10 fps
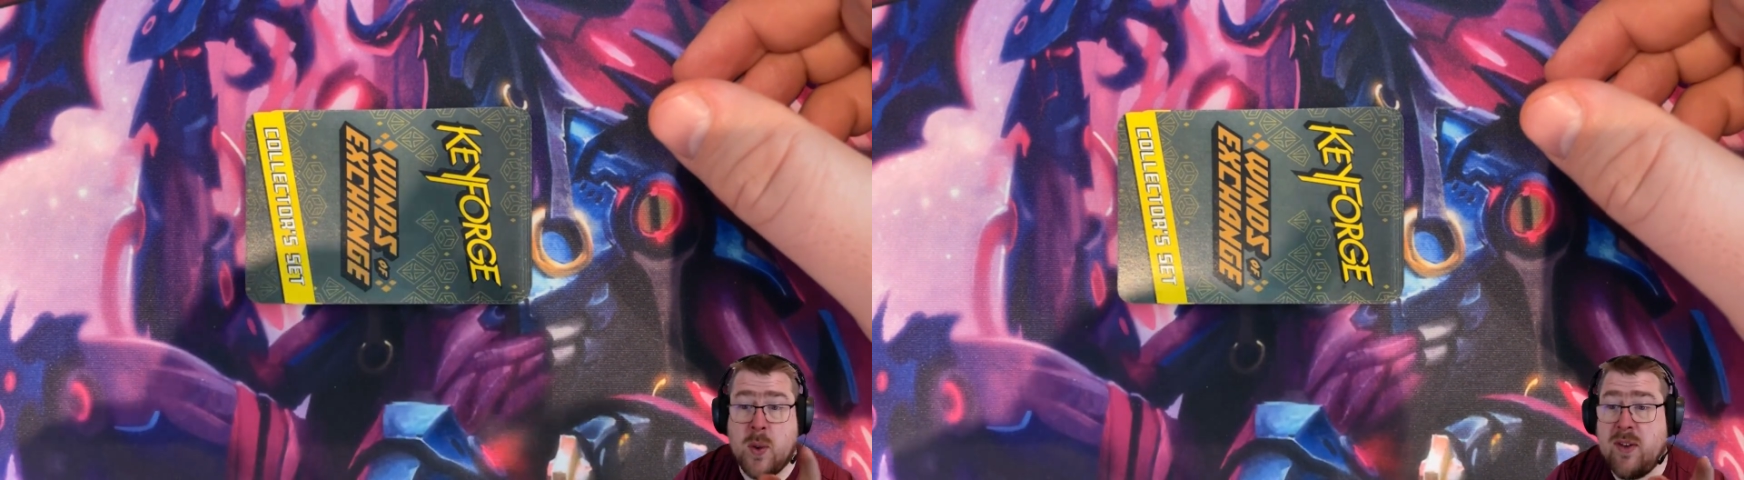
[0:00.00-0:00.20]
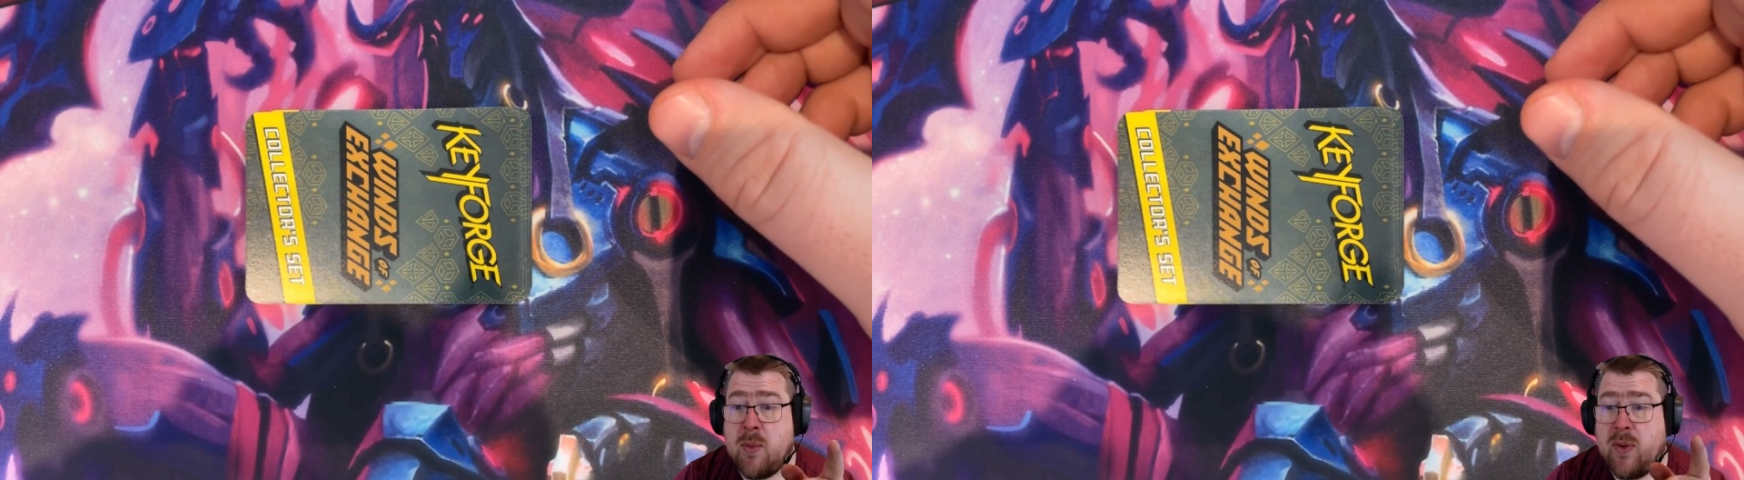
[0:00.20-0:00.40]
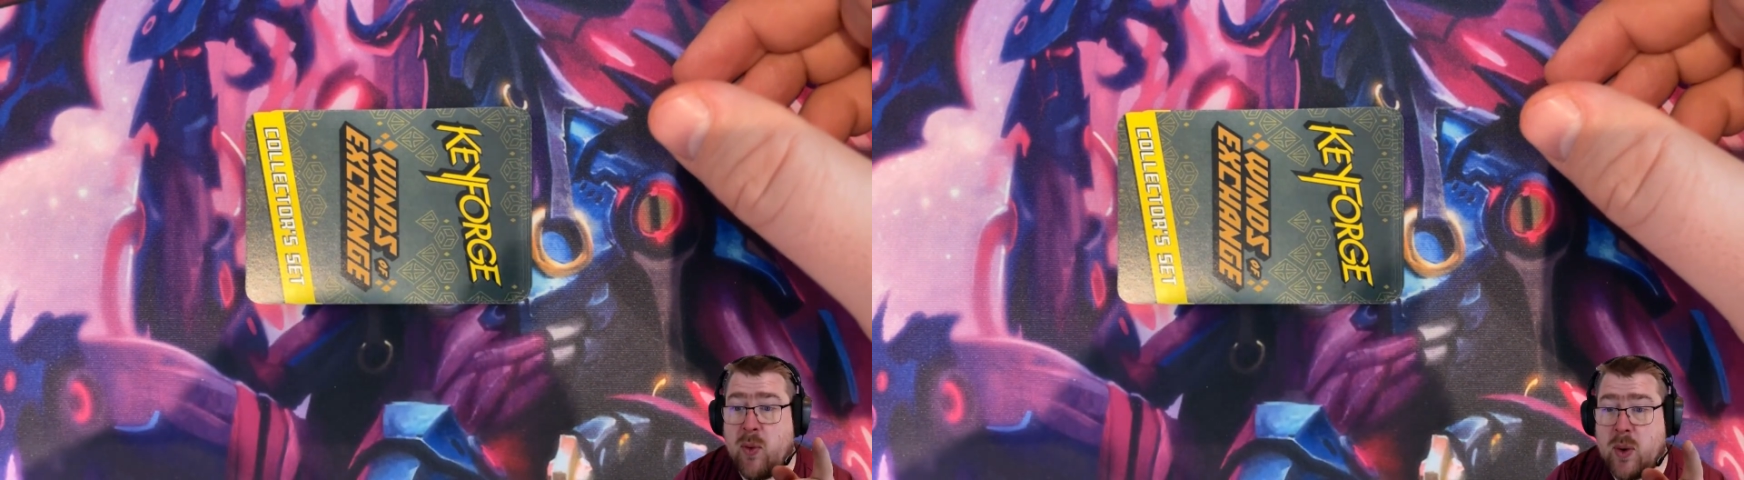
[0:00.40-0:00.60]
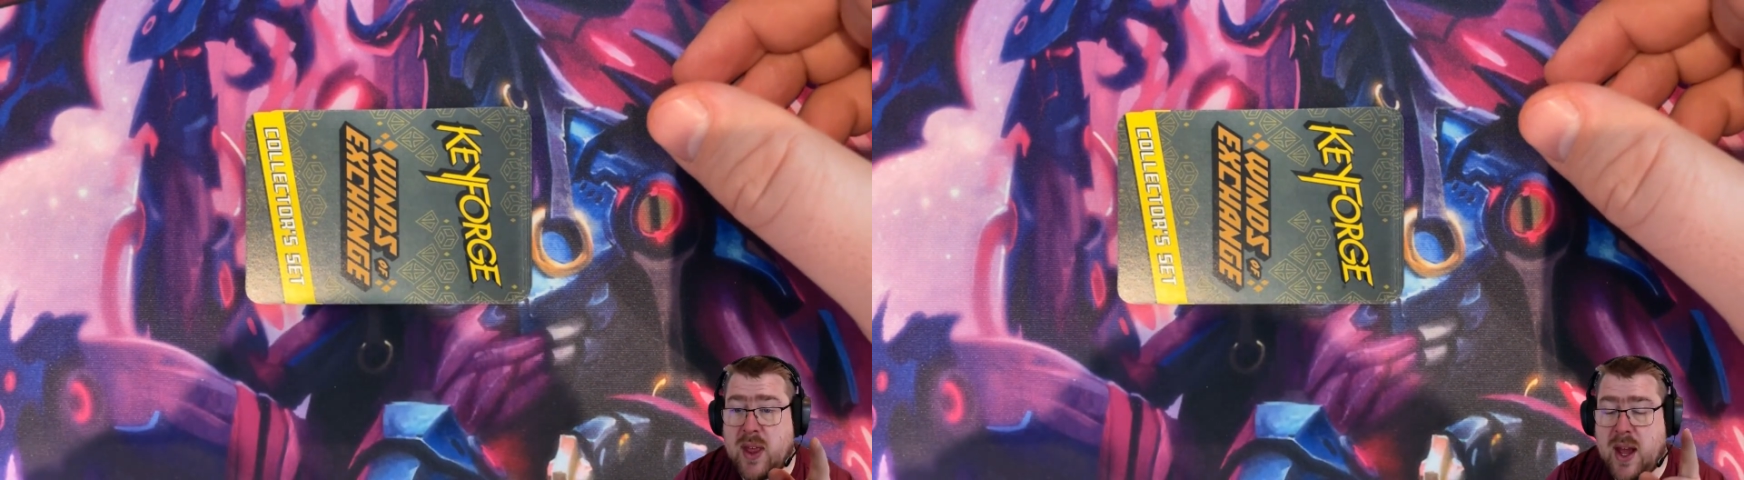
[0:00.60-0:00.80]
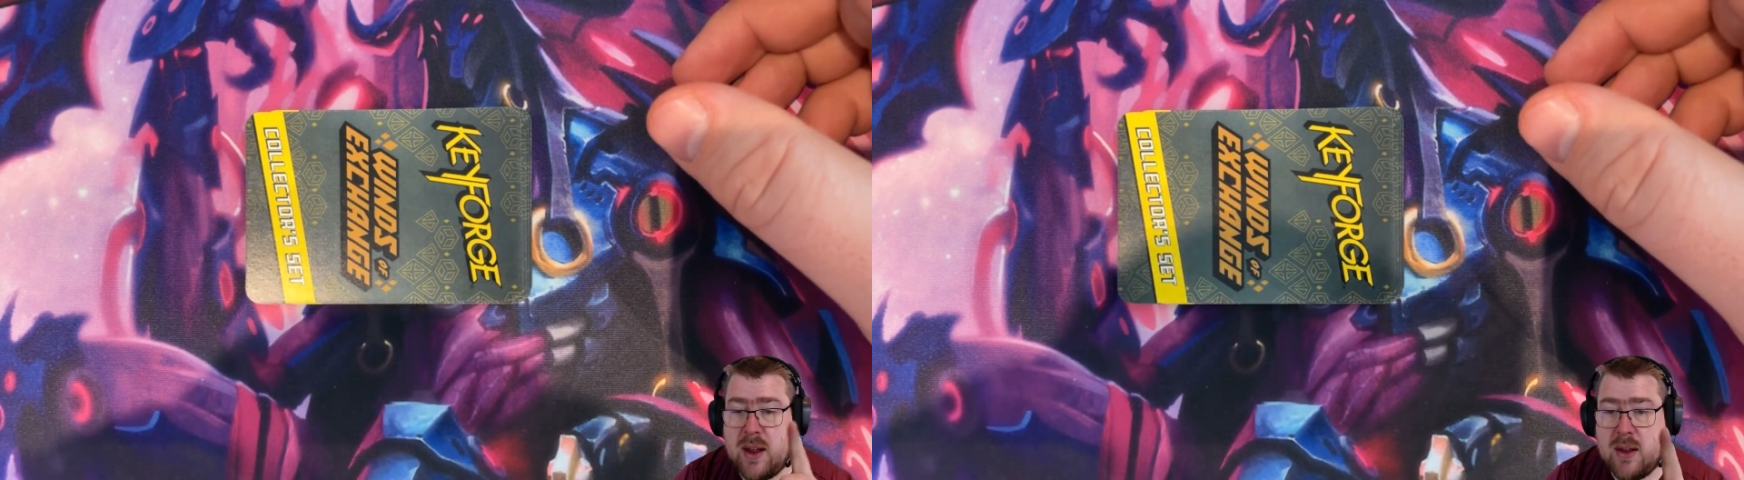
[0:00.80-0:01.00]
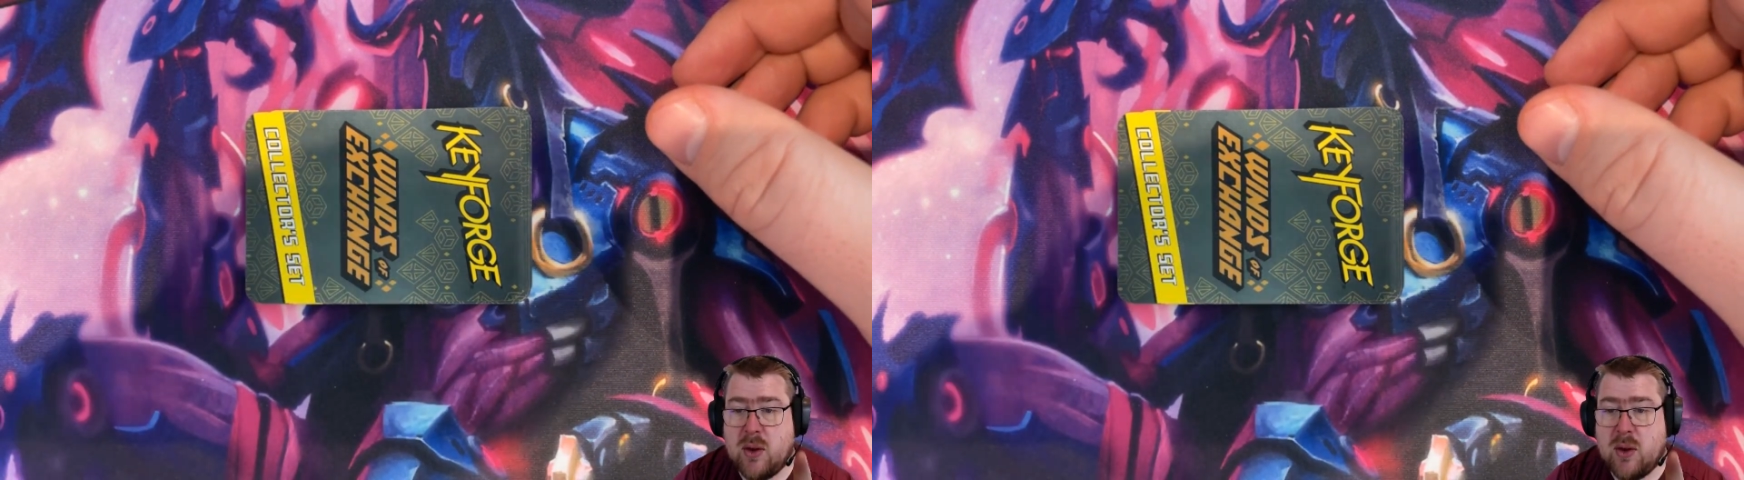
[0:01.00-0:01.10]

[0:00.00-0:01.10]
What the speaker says: even before that,